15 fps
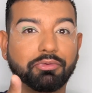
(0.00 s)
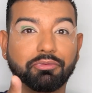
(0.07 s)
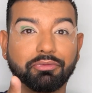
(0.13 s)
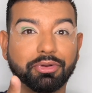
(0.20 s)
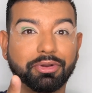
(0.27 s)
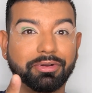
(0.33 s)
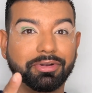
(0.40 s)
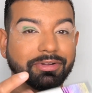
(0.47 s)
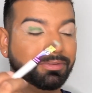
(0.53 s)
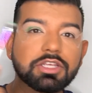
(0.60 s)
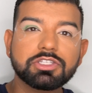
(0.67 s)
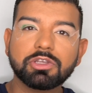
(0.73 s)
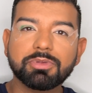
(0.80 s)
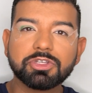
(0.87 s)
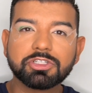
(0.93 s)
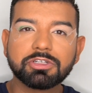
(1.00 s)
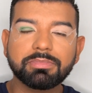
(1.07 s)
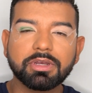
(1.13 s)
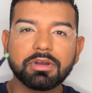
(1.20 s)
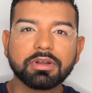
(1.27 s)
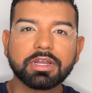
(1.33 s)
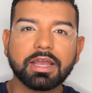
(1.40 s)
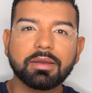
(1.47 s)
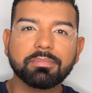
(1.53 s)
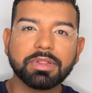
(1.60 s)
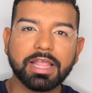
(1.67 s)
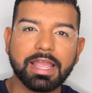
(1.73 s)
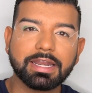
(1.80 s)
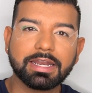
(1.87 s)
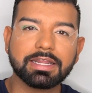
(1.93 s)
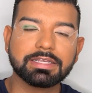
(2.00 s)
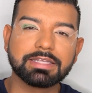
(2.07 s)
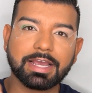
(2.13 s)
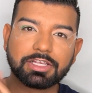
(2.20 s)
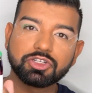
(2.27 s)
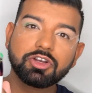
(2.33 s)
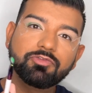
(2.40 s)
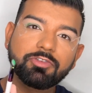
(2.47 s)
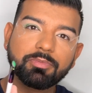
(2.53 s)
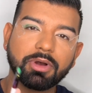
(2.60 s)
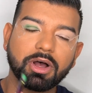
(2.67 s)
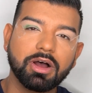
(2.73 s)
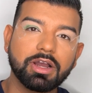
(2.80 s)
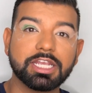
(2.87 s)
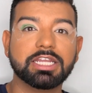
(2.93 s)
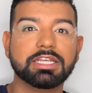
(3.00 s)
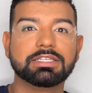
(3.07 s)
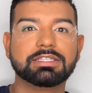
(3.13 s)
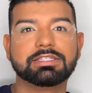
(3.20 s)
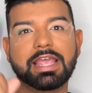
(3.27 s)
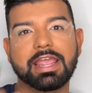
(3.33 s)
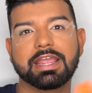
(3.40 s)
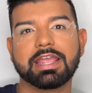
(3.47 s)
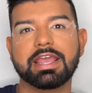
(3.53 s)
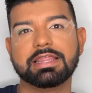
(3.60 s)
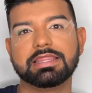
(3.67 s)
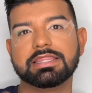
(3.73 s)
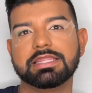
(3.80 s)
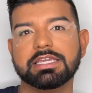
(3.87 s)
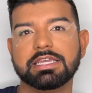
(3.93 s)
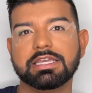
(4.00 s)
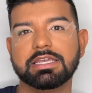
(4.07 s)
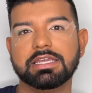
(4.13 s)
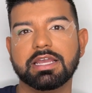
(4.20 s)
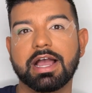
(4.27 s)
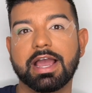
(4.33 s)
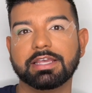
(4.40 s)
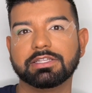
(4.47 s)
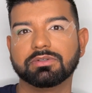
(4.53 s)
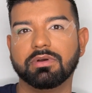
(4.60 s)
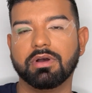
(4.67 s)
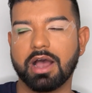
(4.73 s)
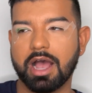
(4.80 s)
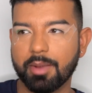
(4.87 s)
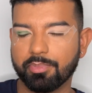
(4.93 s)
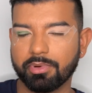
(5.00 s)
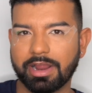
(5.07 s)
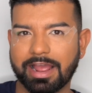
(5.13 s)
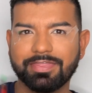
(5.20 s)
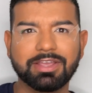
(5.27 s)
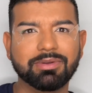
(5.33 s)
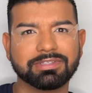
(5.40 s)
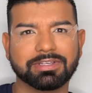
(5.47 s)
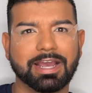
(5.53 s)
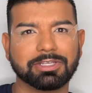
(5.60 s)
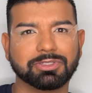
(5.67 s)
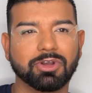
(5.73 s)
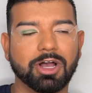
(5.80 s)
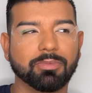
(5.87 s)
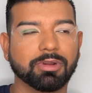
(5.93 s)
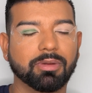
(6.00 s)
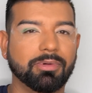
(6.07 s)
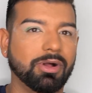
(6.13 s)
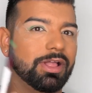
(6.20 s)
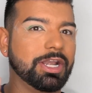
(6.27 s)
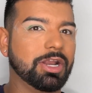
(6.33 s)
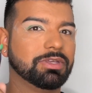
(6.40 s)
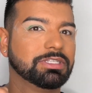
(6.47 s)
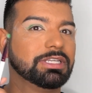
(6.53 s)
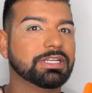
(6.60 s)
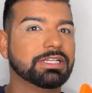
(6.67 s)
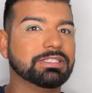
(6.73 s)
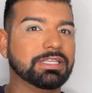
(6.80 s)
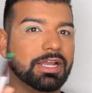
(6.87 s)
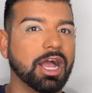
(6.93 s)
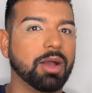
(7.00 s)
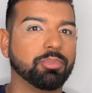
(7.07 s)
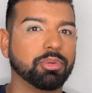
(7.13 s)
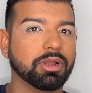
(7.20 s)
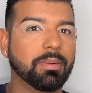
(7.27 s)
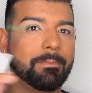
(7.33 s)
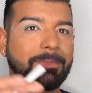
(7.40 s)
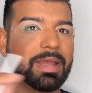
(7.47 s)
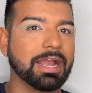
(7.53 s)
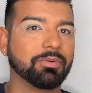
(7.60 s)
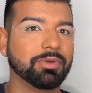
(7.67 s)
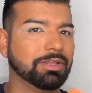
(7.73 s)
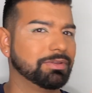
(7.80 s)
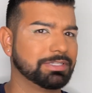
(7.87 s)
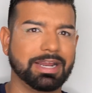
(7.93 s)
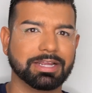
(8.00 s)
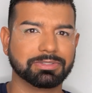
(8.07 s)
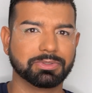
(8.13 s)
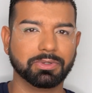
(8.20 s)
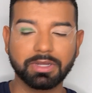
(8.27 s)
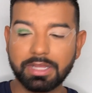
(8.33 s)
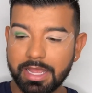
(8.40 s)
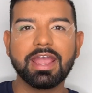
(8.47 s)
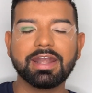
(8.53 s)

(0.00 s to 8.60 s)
Rude. So, Mr. Milk played in his high school football. He sang in the high school opera. I think it was a high school opera. All I know is he did sing opera back when he was in high school.